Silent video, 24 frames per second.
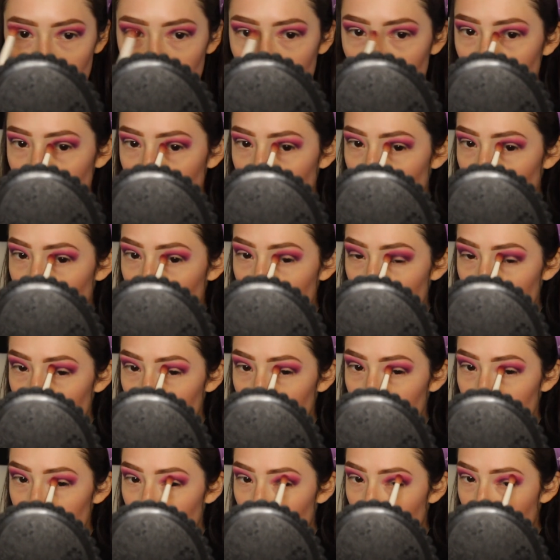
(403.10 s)
it's
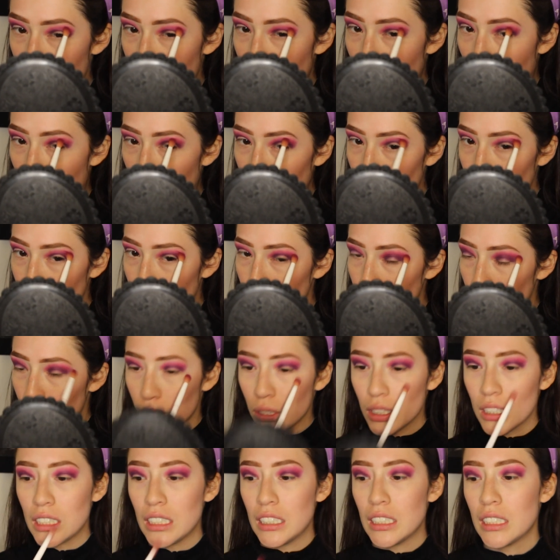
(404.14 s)
just like, I don't
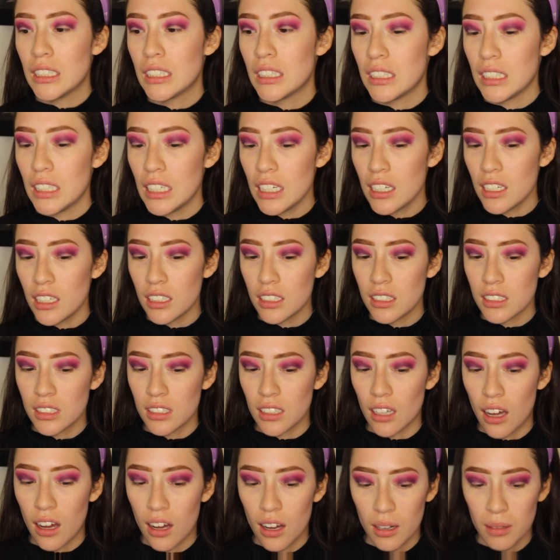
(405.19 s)
really see
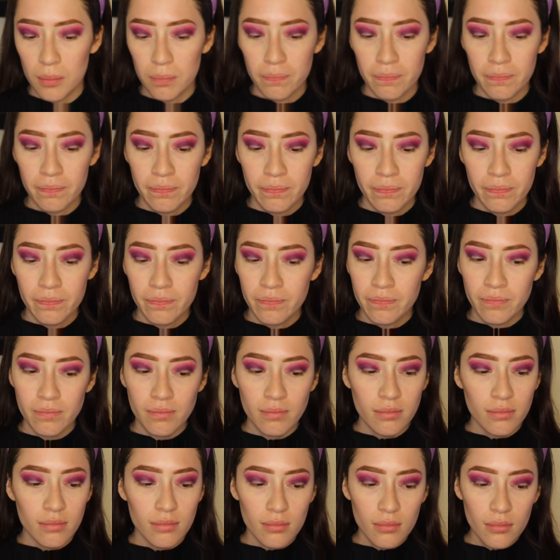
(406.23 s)
us
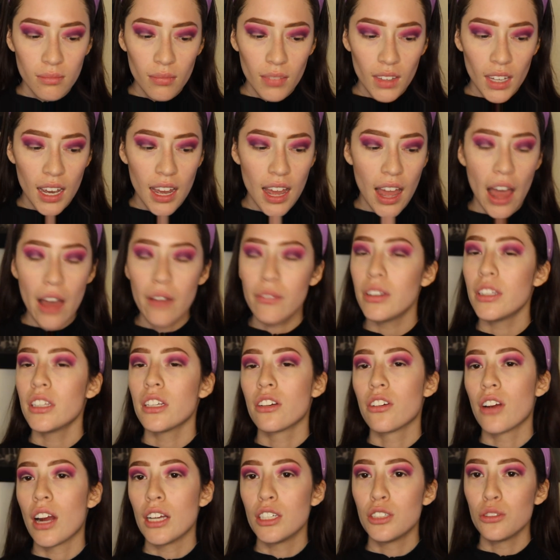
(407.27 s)
having
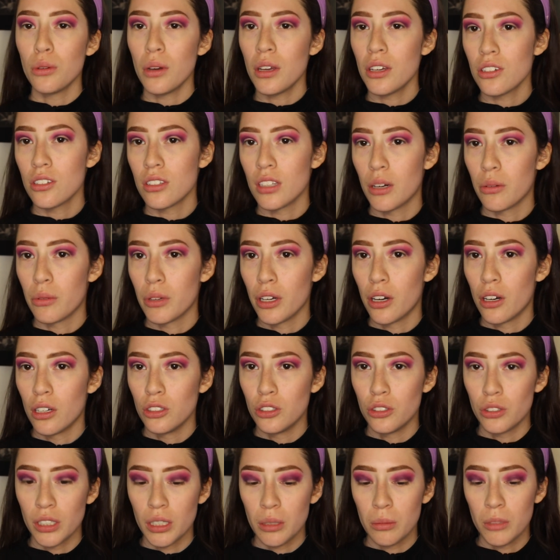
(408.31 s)
the graduation that we all
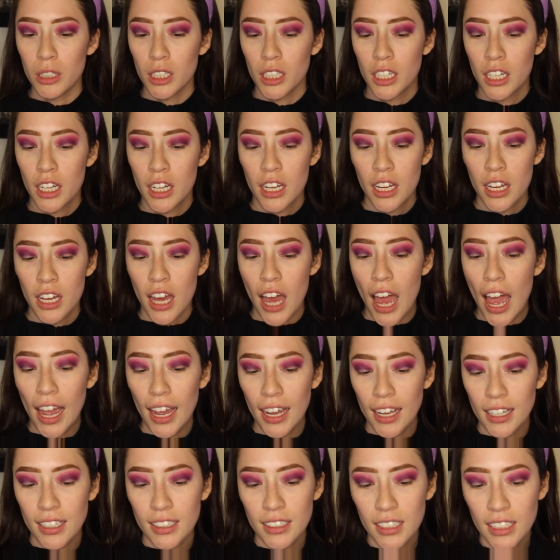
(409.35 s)
dreamed.
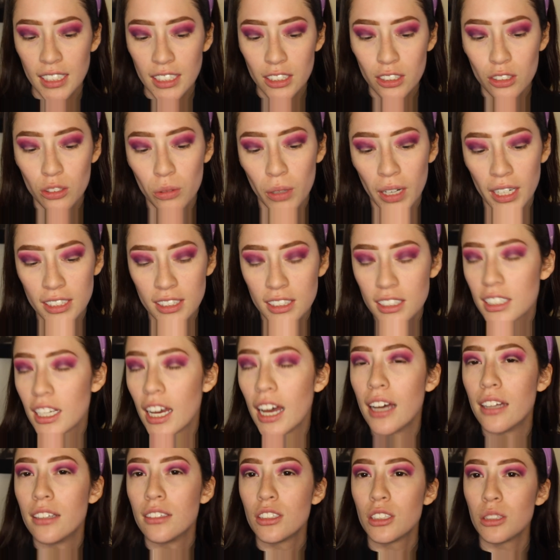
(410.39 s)
And it's quite
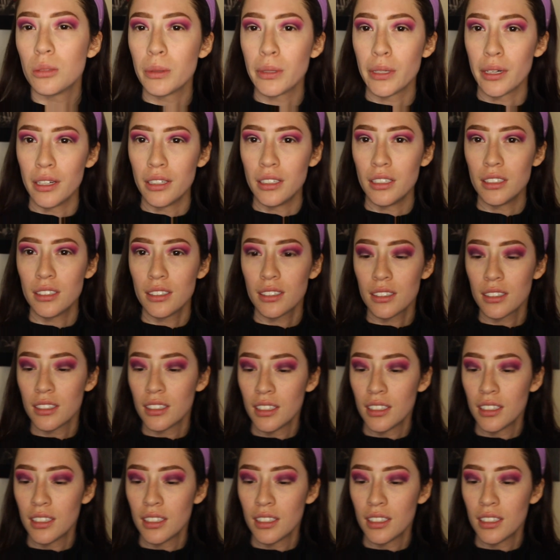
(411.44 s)
sad, to be honest.